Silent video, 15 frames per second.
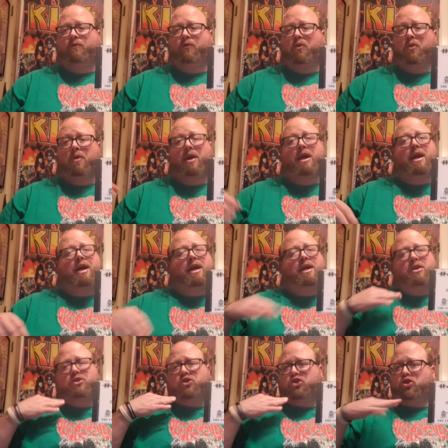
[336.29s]
for,
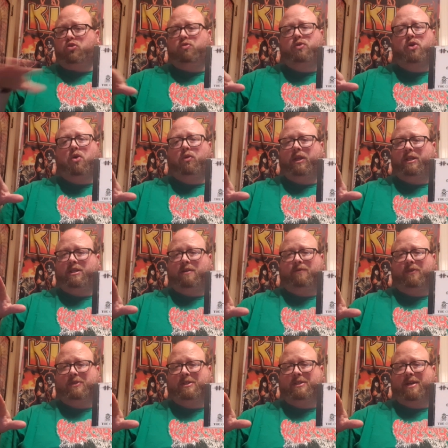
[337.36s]
two totally
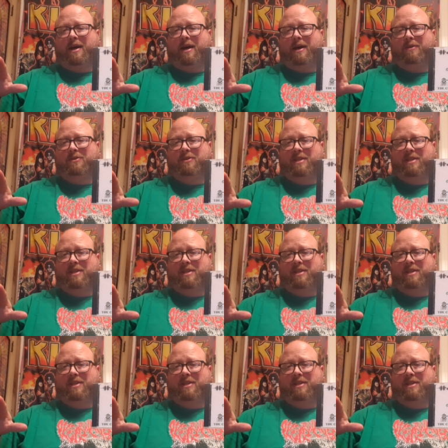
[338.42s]
different styles.